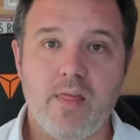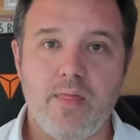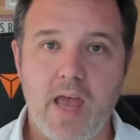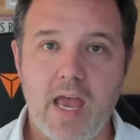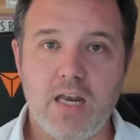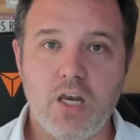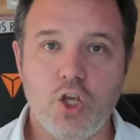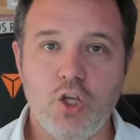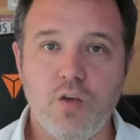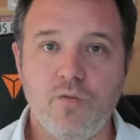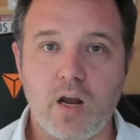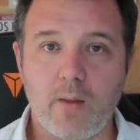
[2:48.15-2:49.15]
then
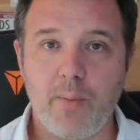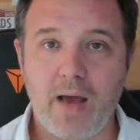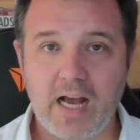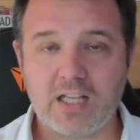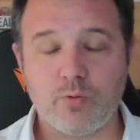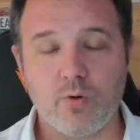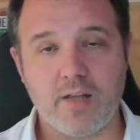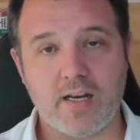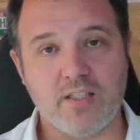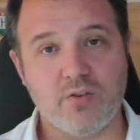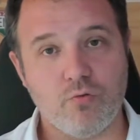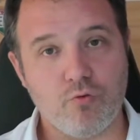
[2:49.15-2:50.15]
you've got a password that
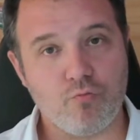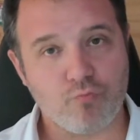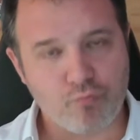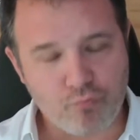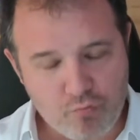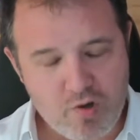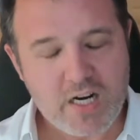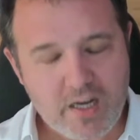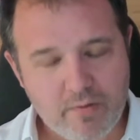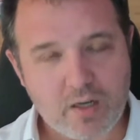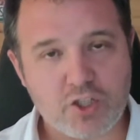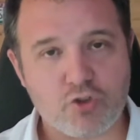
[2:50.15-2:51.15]
is really,
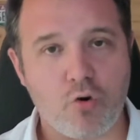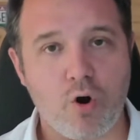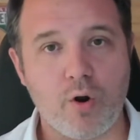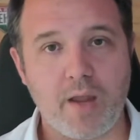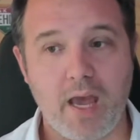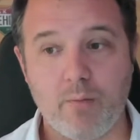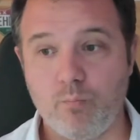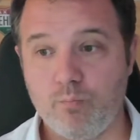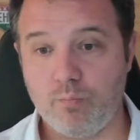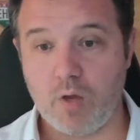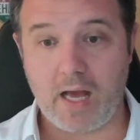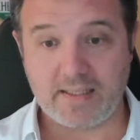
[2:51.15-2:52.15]
really strong and
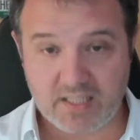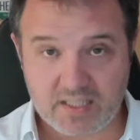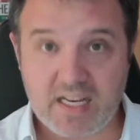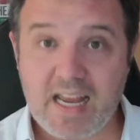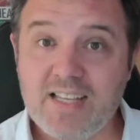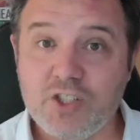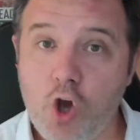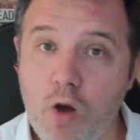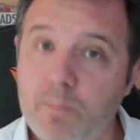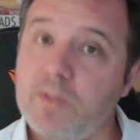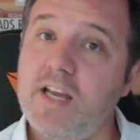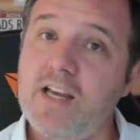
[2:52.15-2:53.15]
at today's
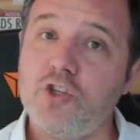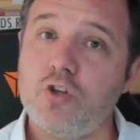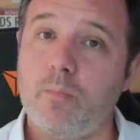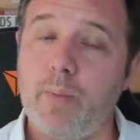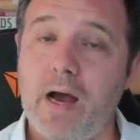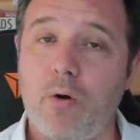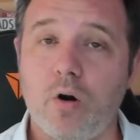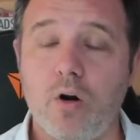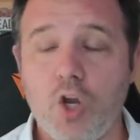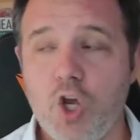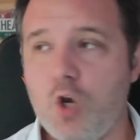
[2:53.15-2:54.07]
computational power